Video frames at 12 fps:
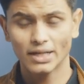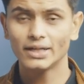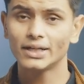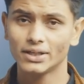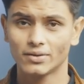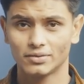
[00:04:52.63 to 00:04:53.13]

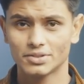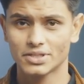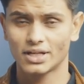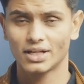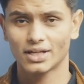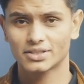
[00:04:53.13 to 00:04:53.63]
plenty on the
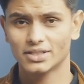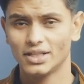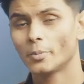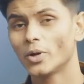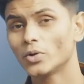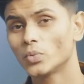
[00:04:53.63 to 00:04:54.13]
channel actually
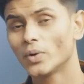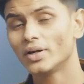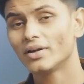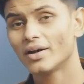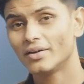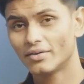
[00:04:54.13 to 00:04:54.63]
about
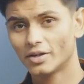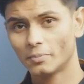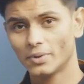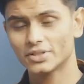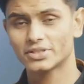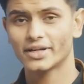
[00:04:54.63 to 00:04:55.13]

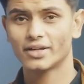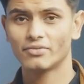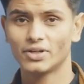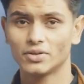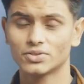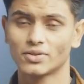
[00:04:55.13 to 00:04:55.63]
100 plus hair
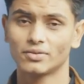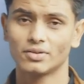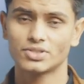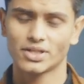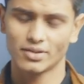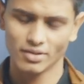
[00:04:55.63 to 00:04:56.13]
videos on
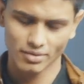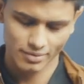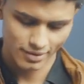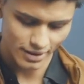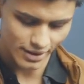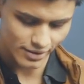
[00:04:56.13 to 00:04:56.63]
the channel
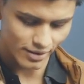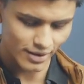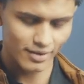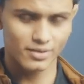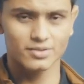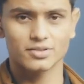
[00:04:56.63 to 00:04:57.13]
click the
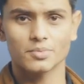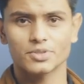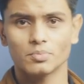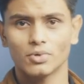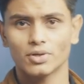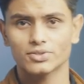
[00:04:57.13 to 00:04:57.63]
link in the
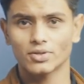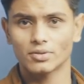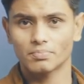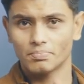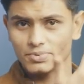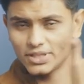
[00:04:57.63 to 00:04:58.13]
description box or
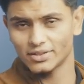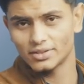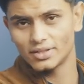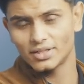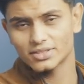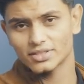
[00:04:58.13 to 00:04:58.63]
check
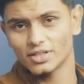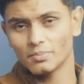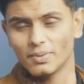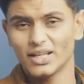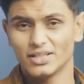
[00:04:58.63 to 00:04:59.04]
the index card